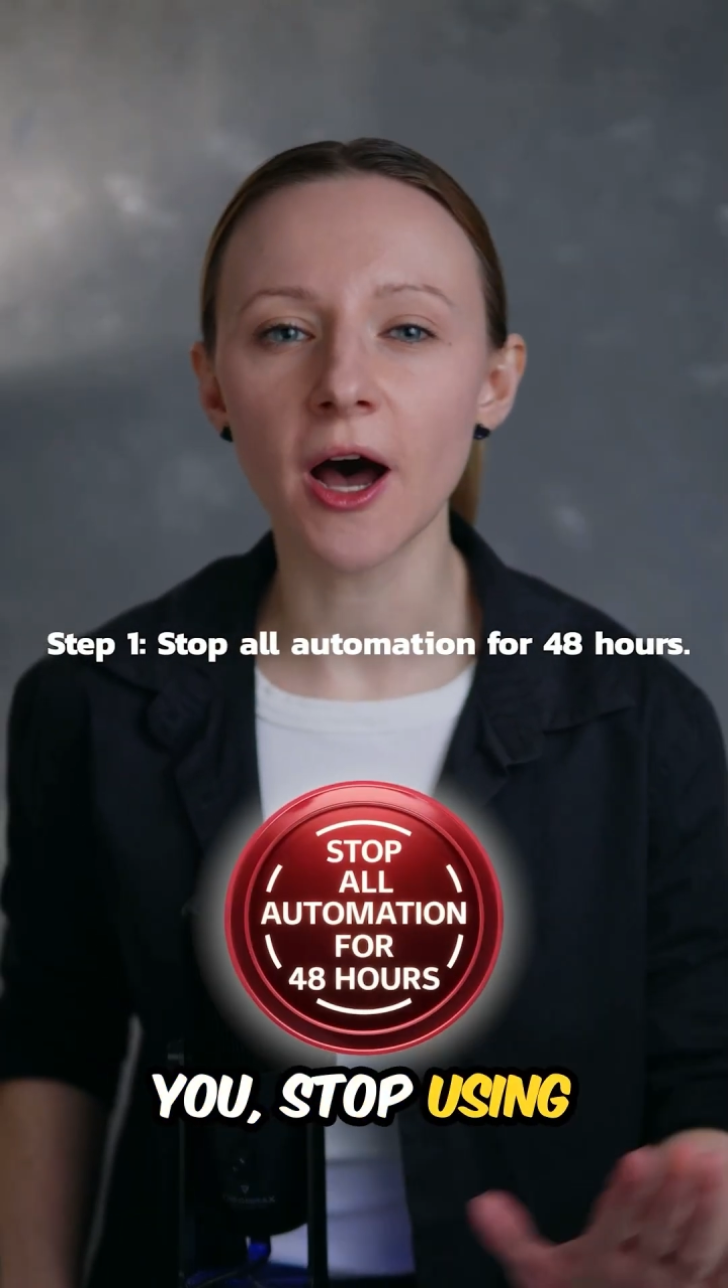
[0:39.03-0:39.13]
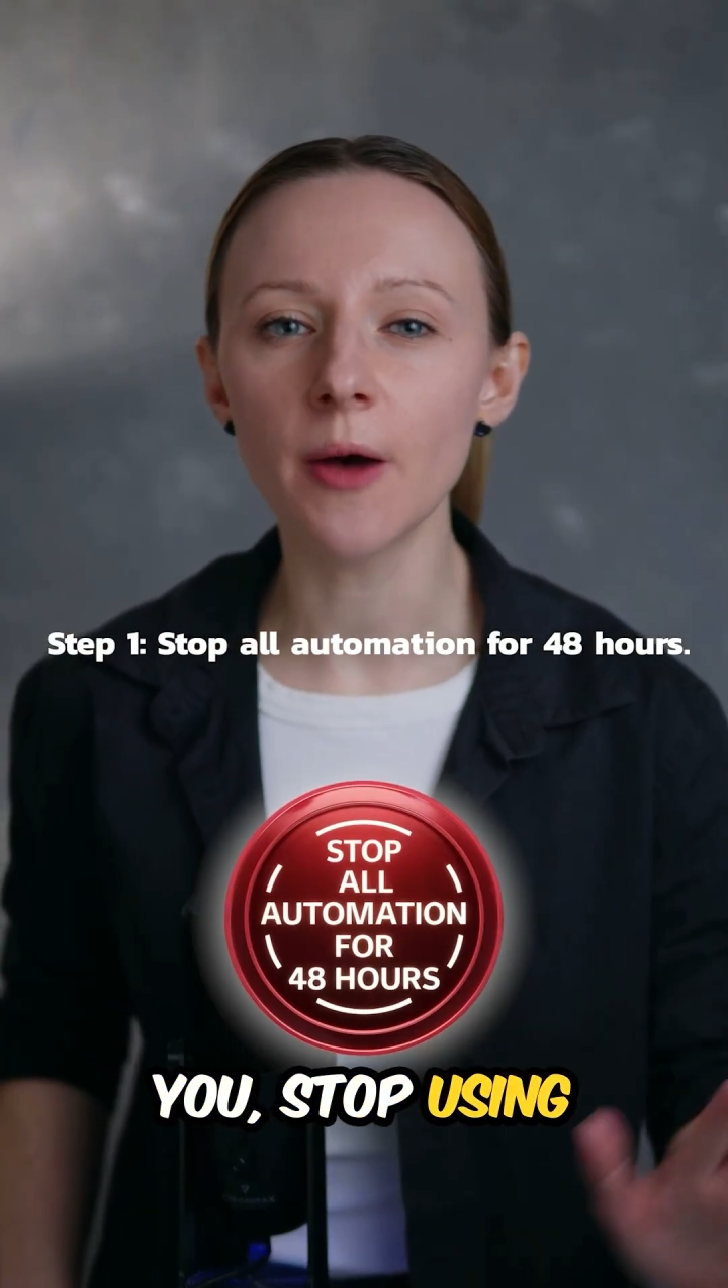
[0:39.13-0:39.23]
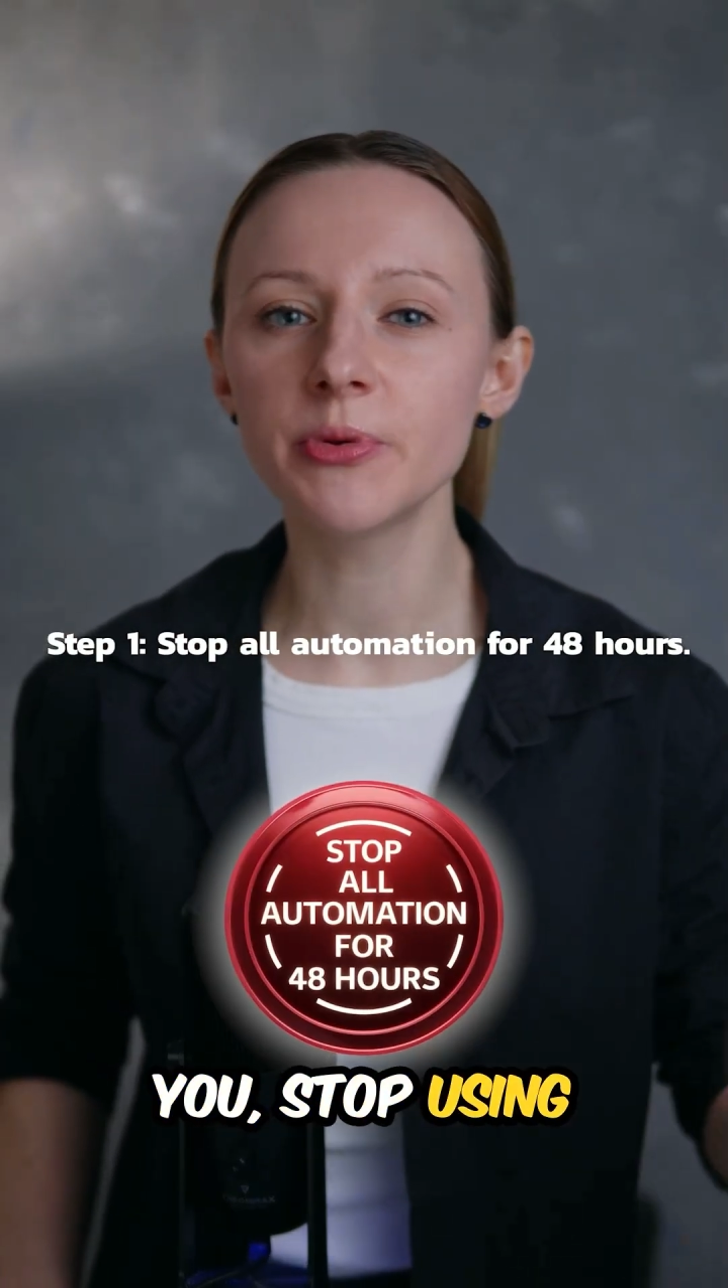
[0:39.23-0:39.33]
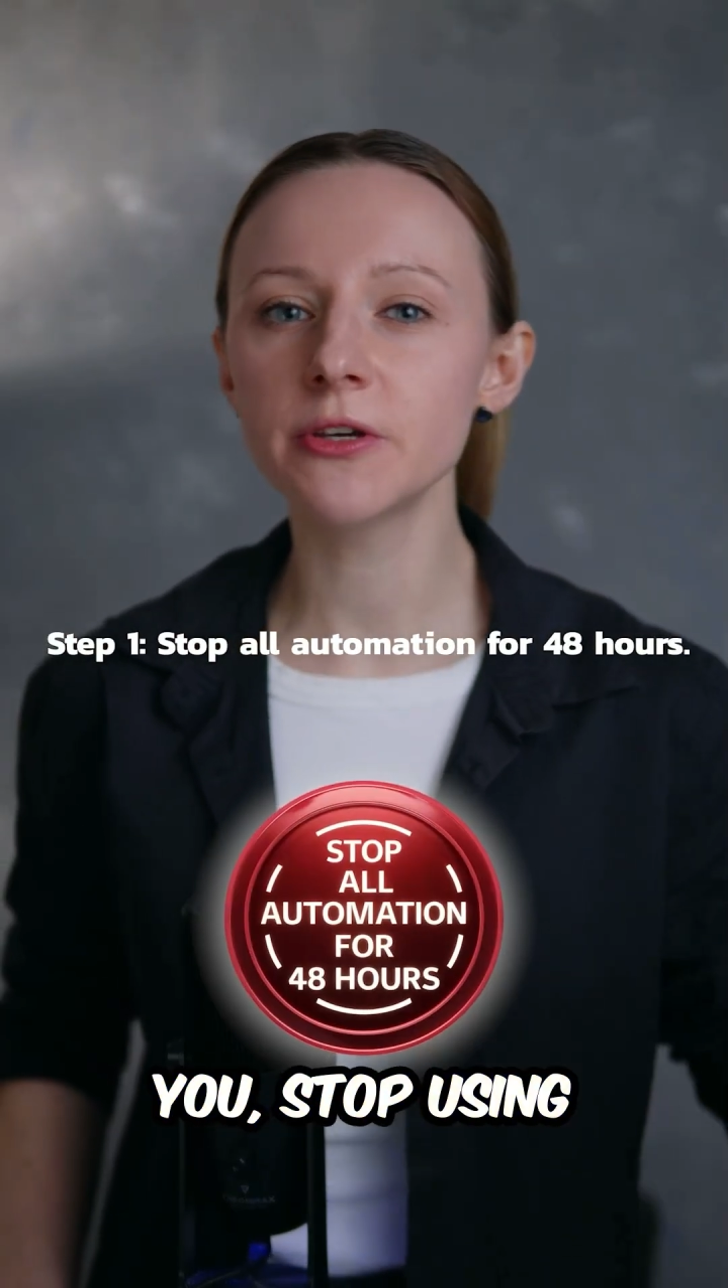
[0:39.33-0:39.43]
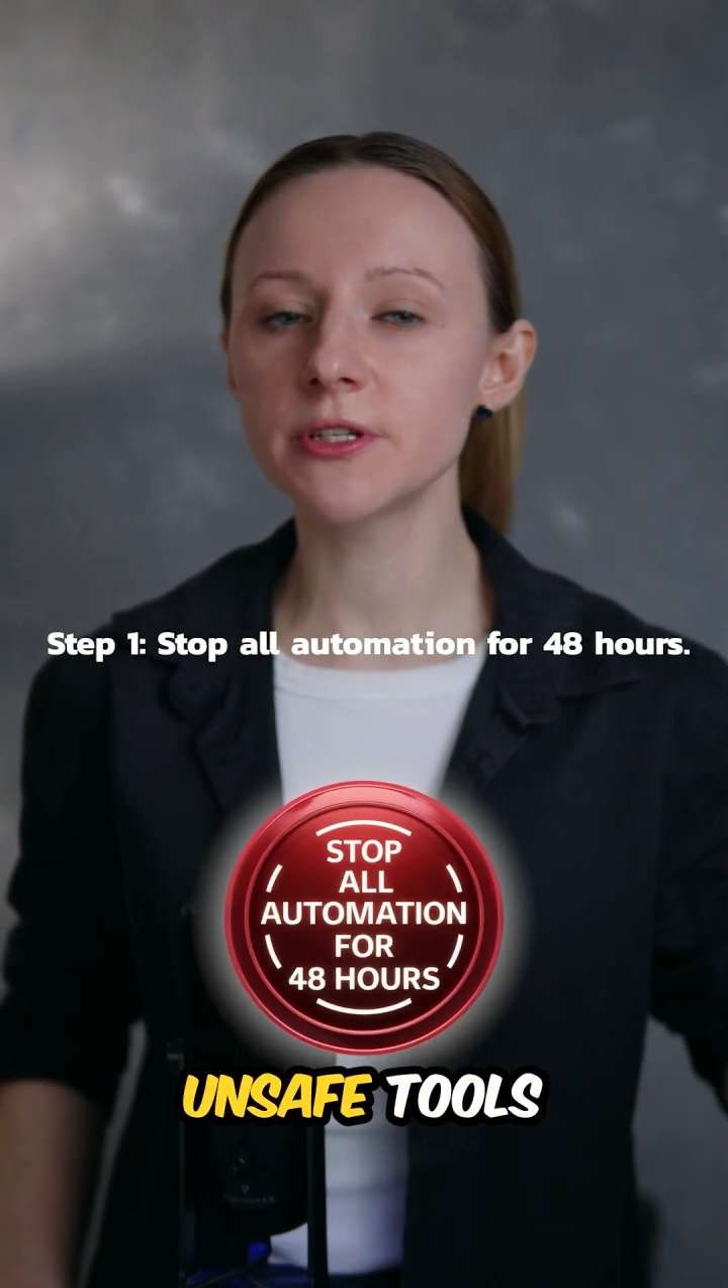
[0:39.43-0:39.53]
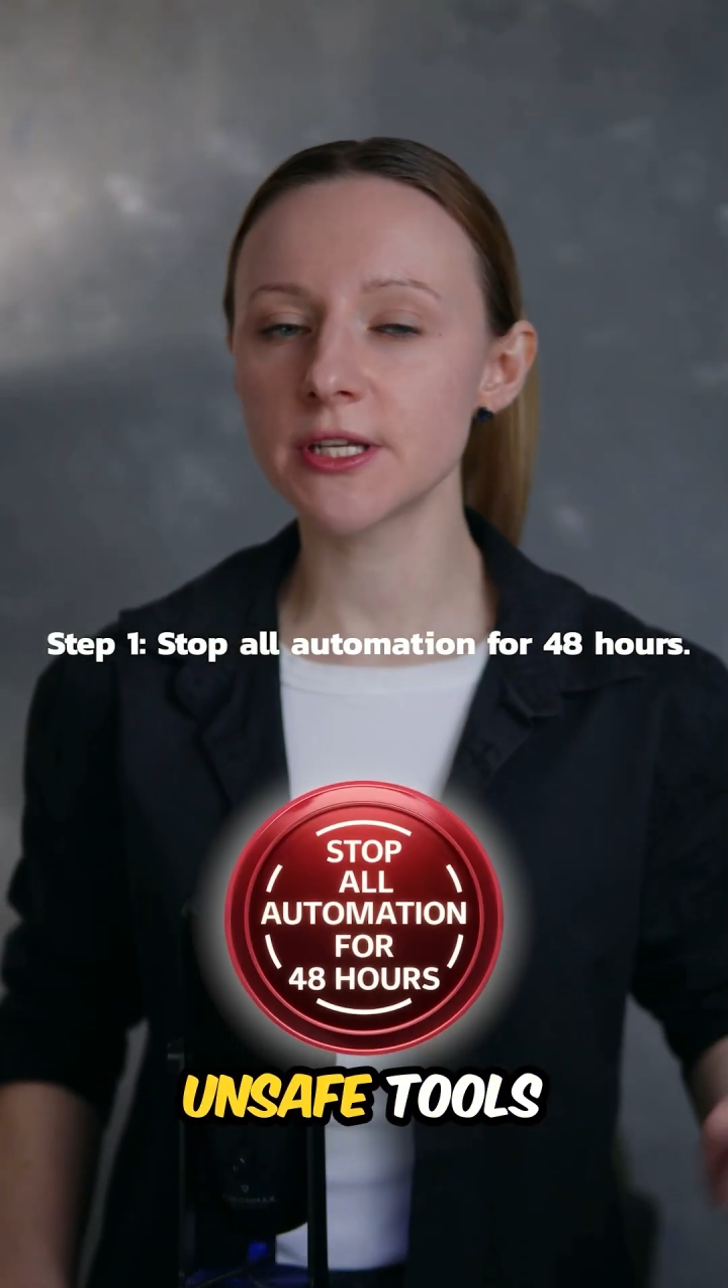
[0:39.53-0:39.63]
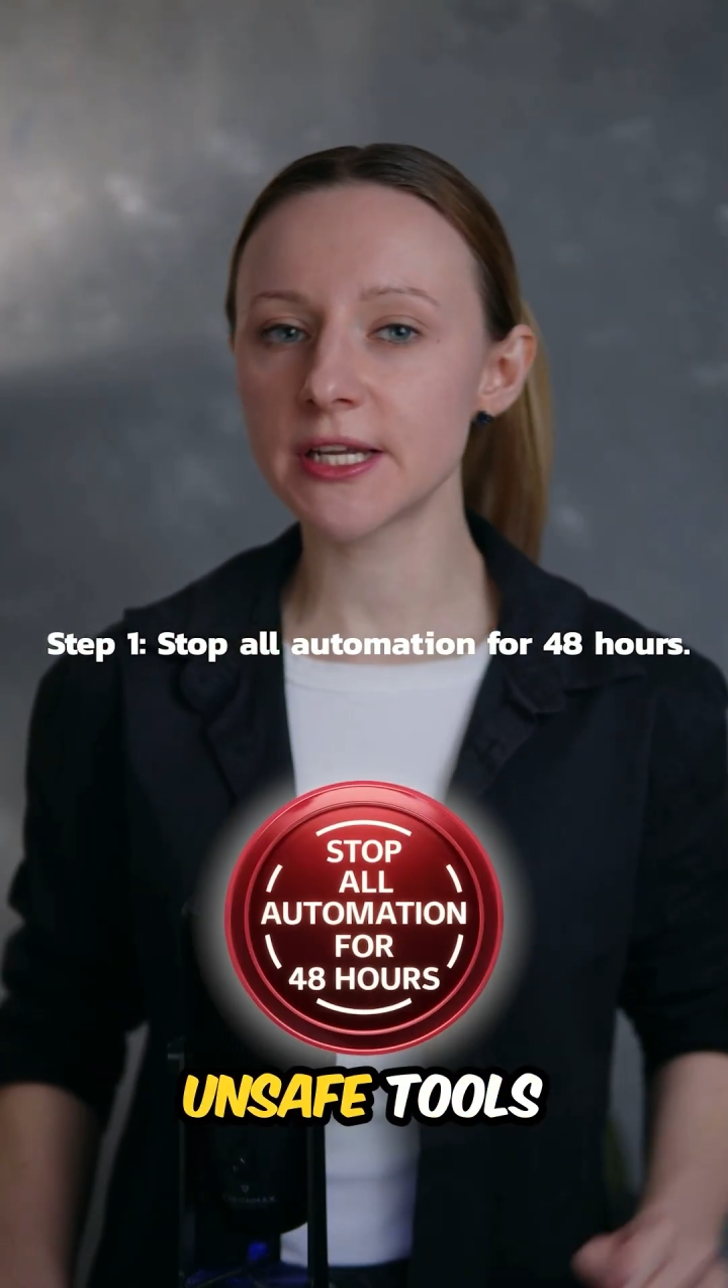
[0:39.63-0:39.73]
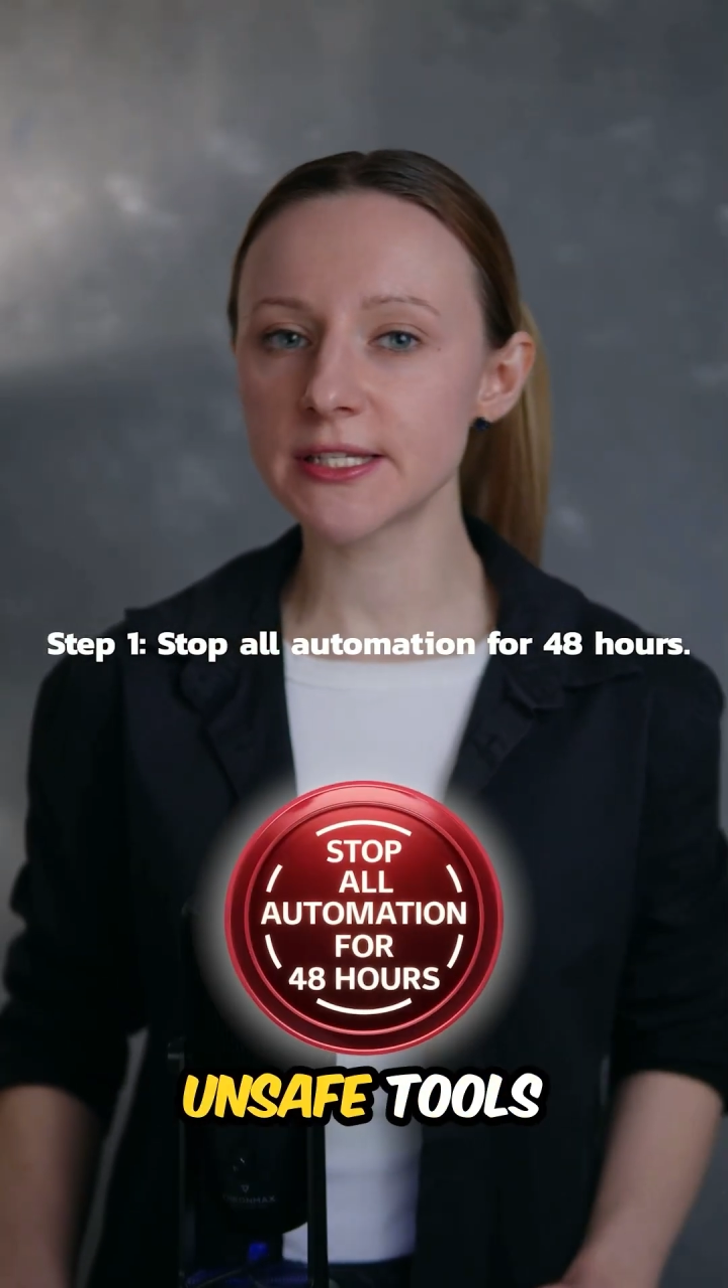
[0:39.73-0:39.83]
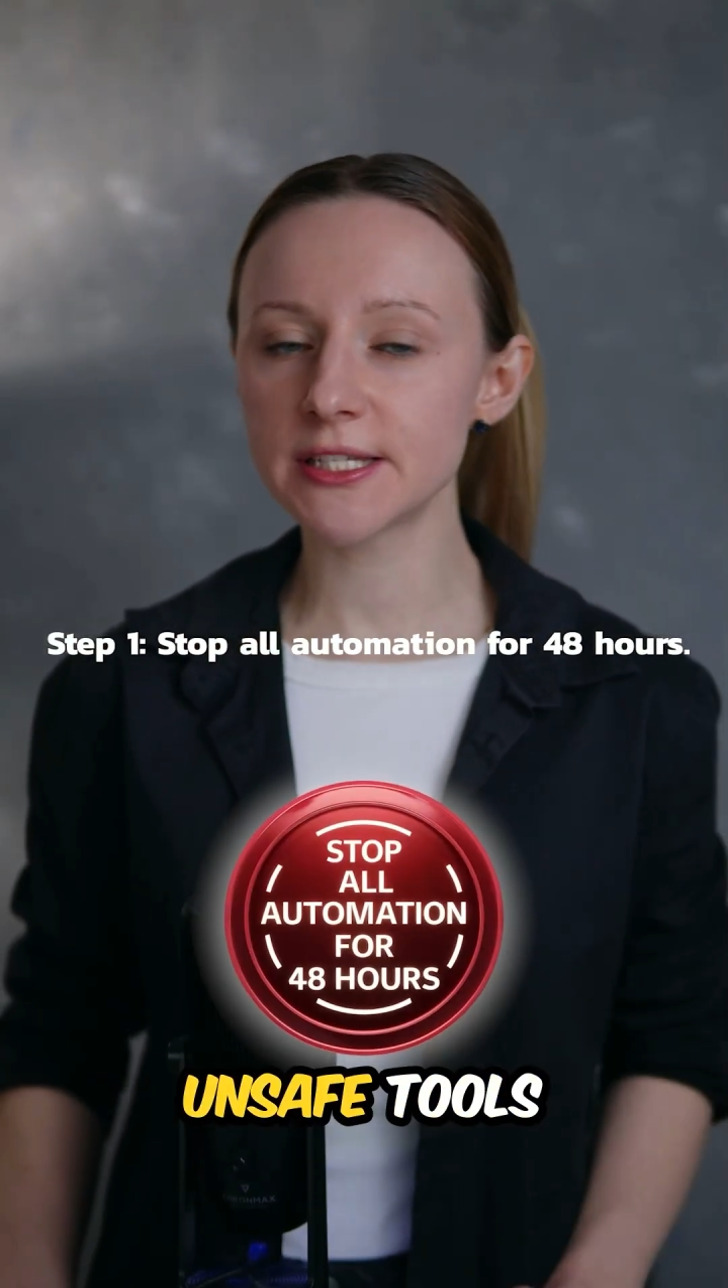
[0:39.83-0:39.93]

using unsafe